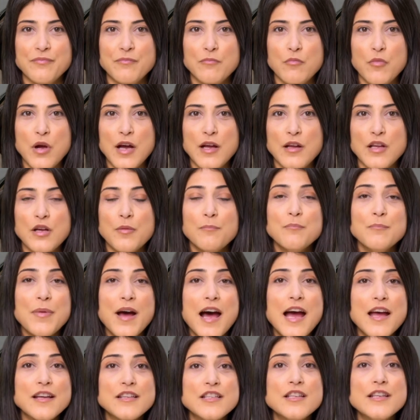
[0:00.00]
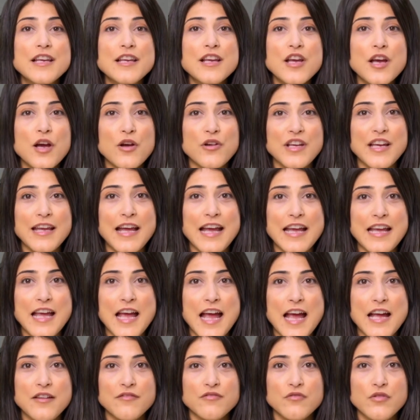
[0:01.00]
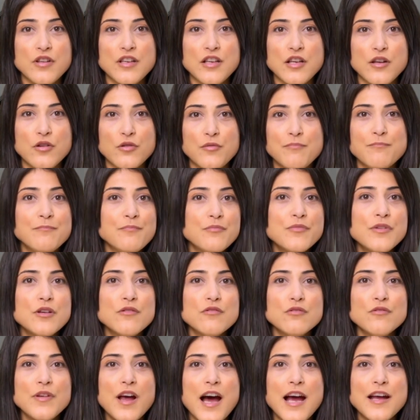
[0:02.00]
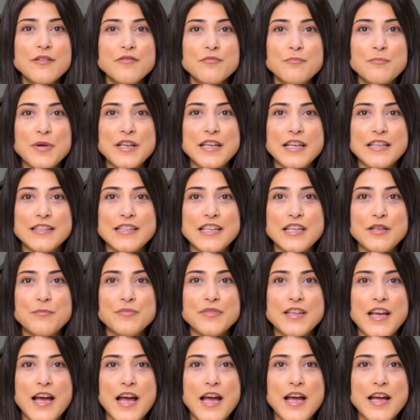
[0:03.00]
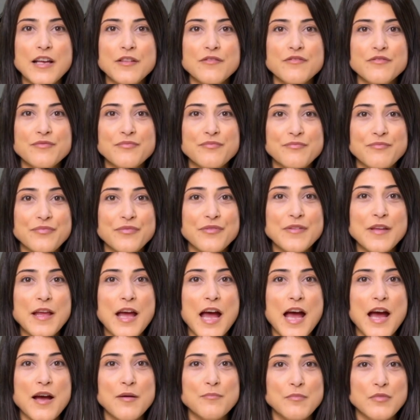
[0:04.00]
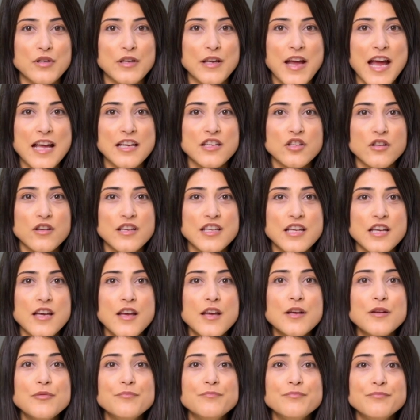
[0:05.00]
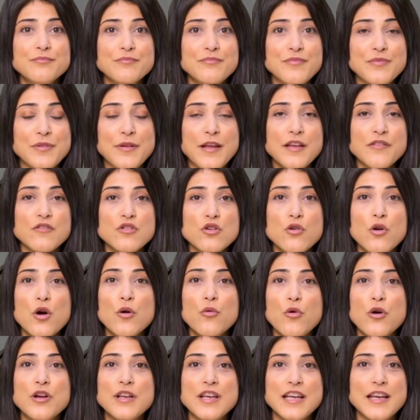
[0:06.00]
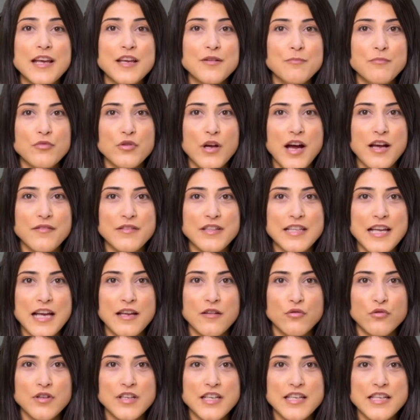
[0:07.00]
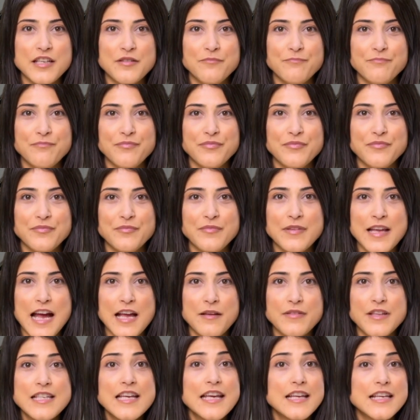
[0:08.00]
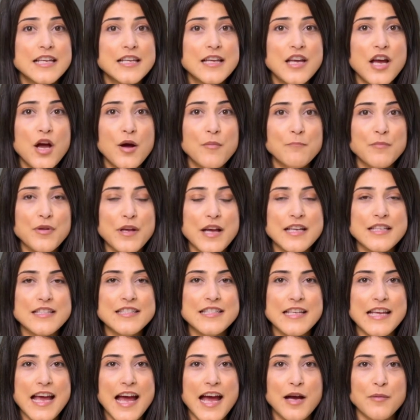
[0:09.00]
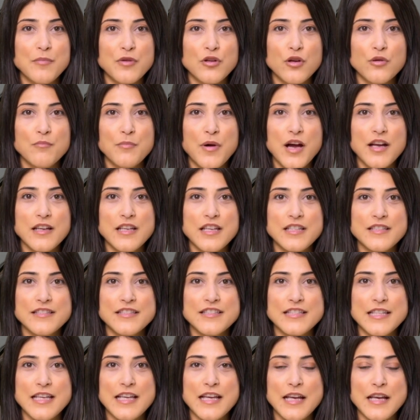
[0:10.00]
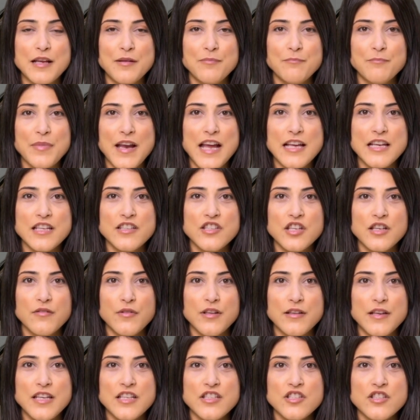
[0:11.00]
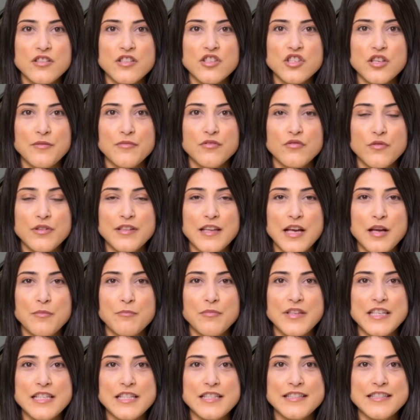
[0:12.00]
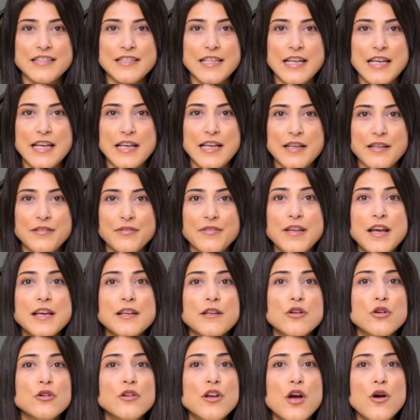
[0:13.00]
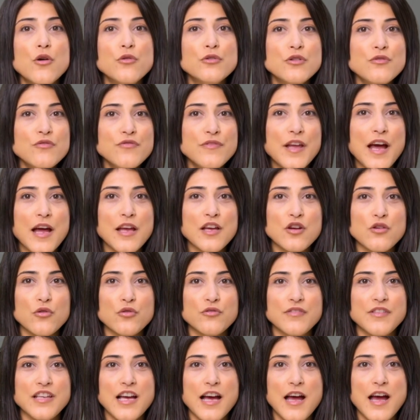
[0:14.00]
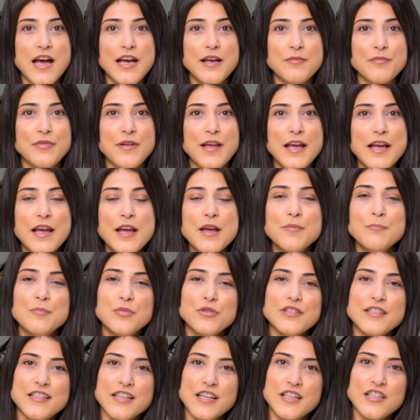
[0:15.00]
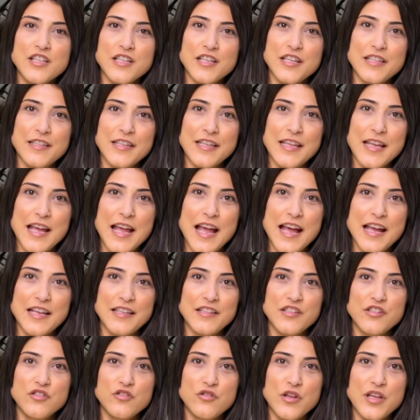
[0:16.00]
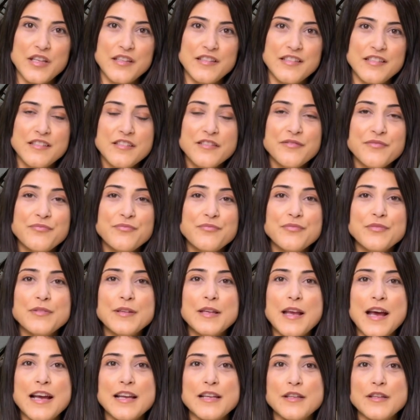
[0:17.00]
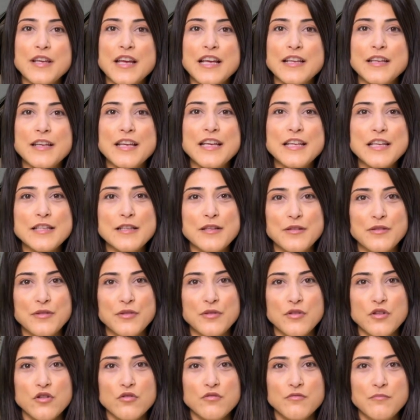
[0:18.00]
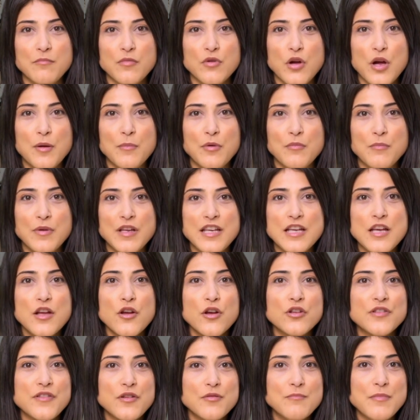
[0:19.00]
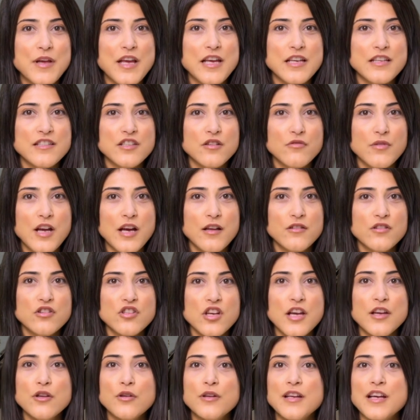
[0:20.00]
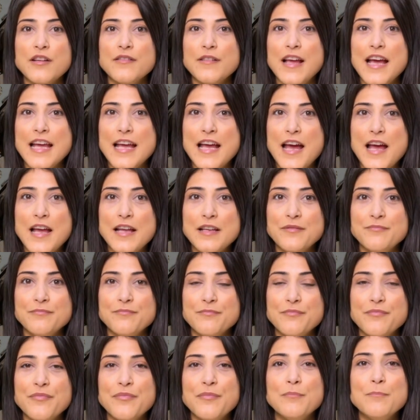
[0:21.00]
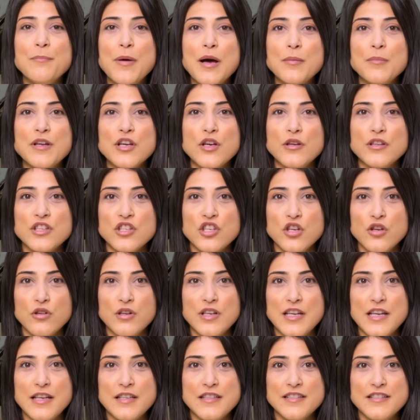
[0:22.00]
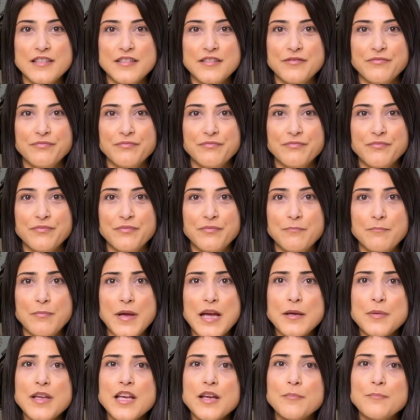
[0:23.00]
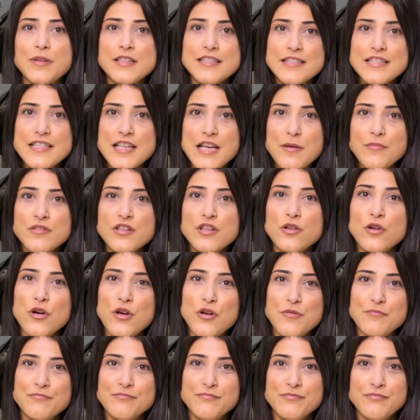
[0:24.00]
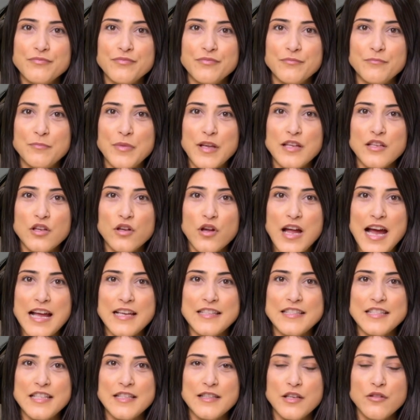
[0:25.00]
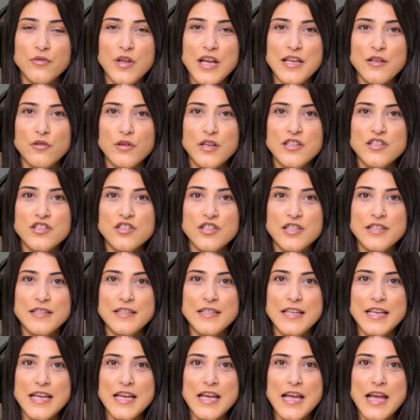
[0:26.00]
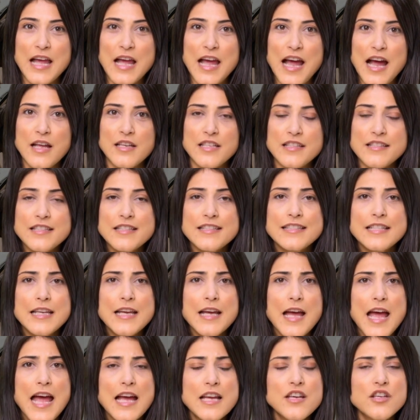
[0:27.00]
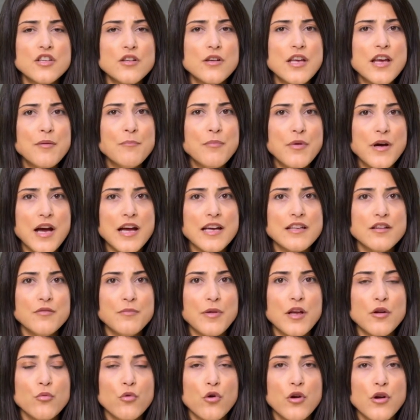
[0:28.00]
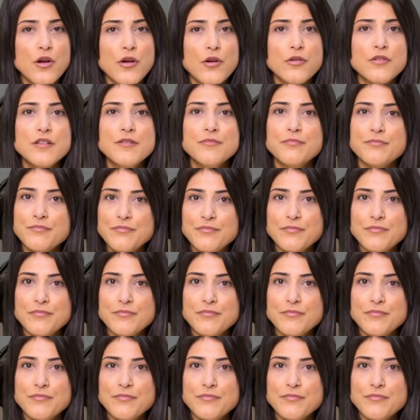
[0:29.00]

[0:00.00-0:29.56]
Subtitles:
Welcome back to Decoding AI for You, the 5-minute deep dive. I'm glad you're here. If you are working in private equity, navigating complex capital markets, managing relationships with LPs, then you know the value of time, precision, and trust. And lately, you've probably heard the buzz around generative AI. Maybe you're curious, maybe a bit skeptical, but you're asking the right question. How does this actually apply to my world?